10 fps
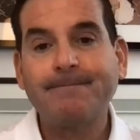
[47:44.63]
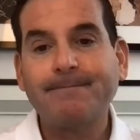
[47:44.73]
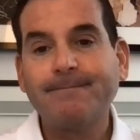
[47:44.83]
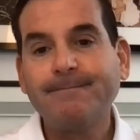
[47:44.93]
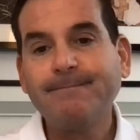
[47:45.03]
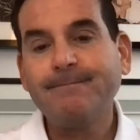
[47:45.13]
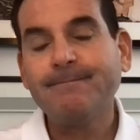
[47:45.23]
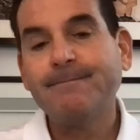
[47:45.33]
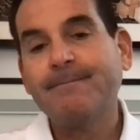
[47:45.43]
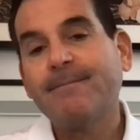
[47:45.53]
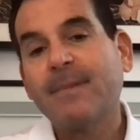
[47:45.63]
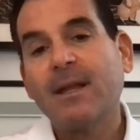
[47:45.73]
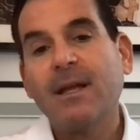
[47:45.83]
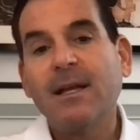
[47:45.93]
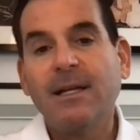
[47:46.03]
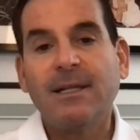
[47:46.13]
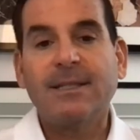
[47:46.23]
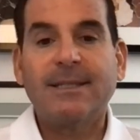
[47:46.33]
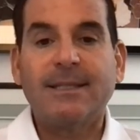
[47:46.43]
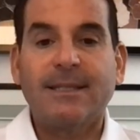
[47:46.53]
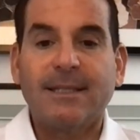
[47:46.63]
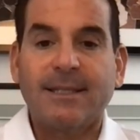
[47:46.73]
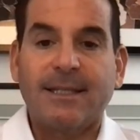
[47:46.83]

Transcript: [no speech]